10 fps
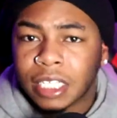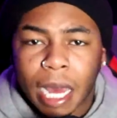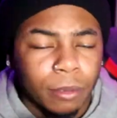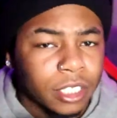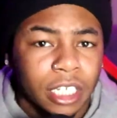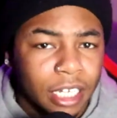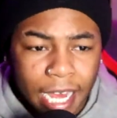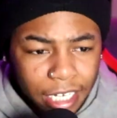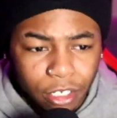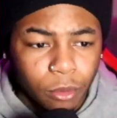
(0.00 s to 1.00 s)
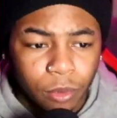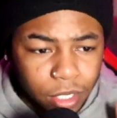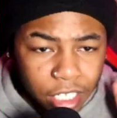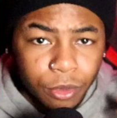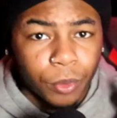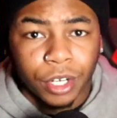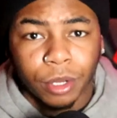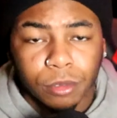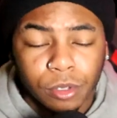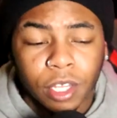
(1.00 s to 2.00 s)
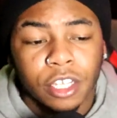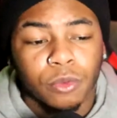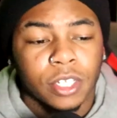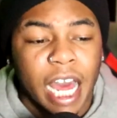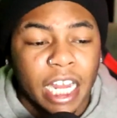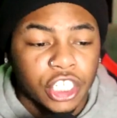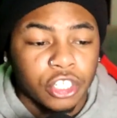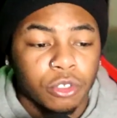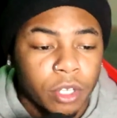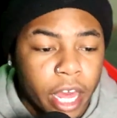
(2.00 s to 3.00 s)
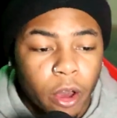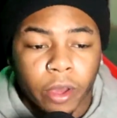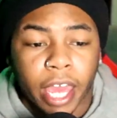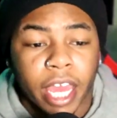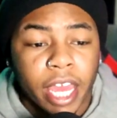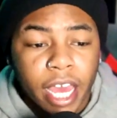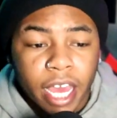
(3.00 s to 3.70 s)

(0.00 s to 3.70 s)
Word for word: I was young. I didn't know neither one of those two things was. I just knew that okay,